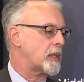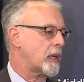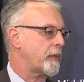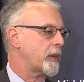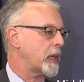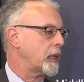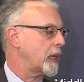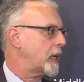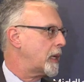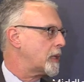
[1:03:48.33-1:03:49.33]

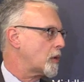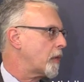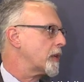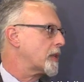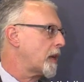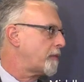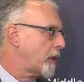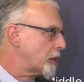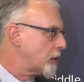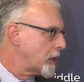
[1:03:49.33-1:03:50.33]
significantly in its oversight
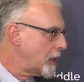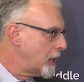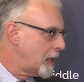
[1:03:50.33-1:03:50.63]
function